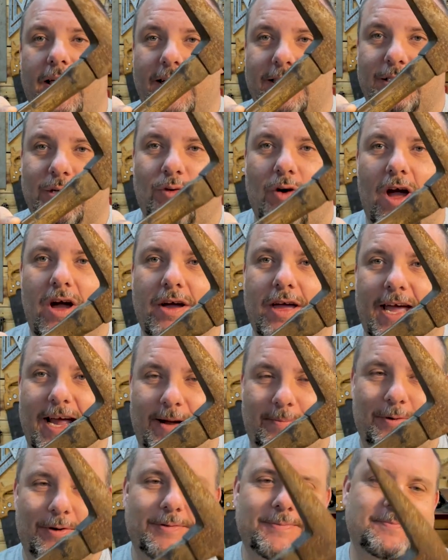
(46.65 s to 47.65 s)
It's a rock
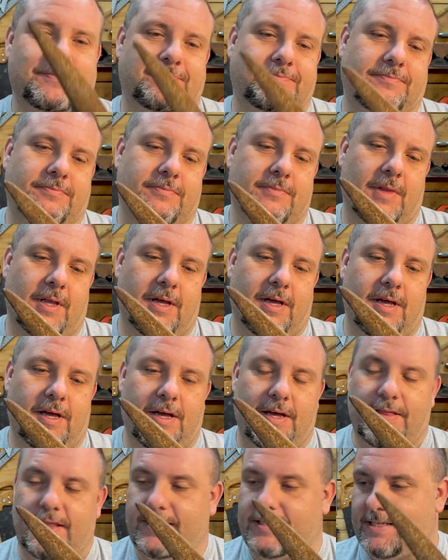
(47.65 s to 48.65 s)
hammer.
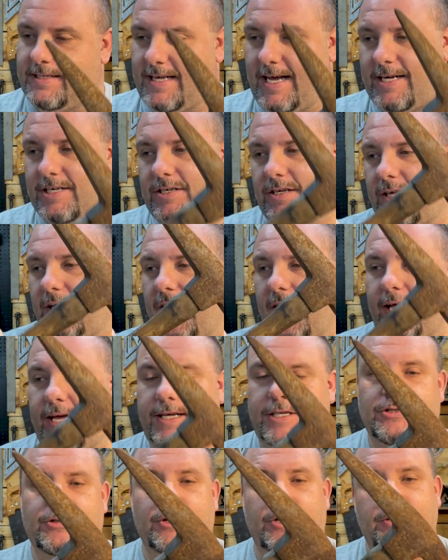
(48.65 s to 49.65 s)
Uh, this is actually
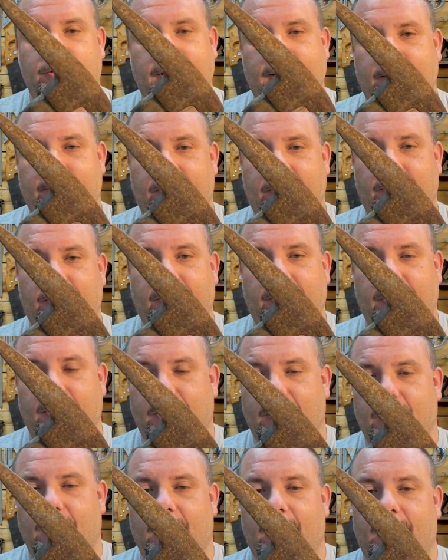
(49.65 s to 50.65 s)
a True Temper
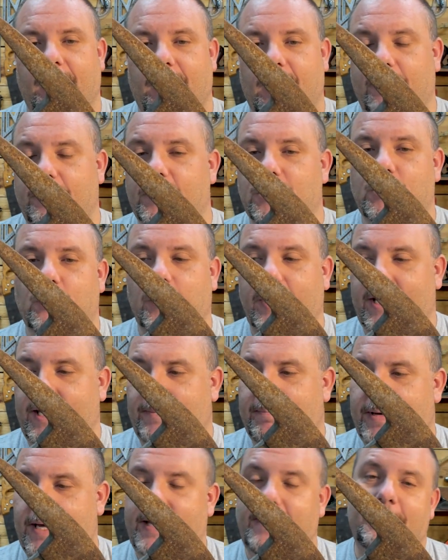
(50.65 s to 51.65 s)
number
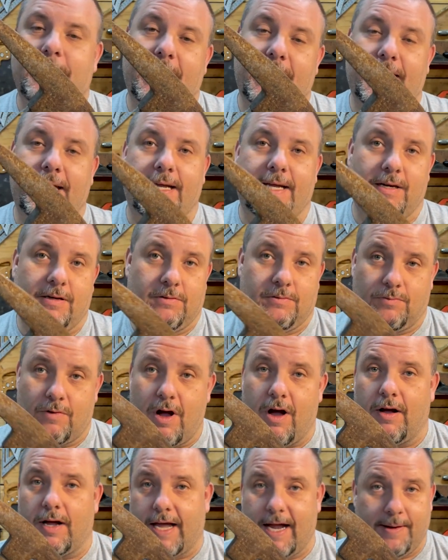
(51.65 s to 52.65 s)
twenty P P
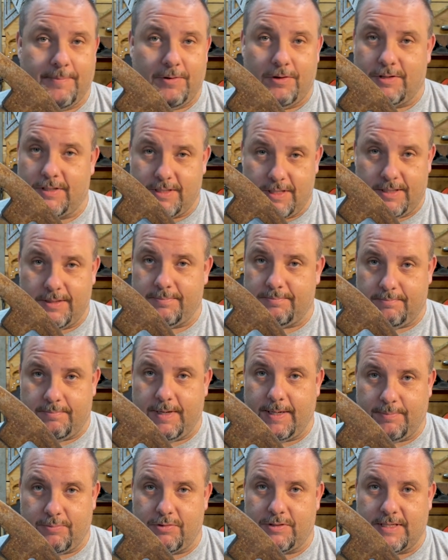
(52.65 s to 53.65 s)
rock hammer, to
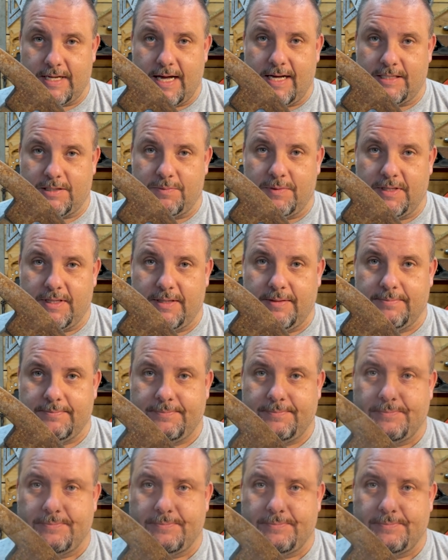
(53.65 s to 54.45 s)
be precise with it.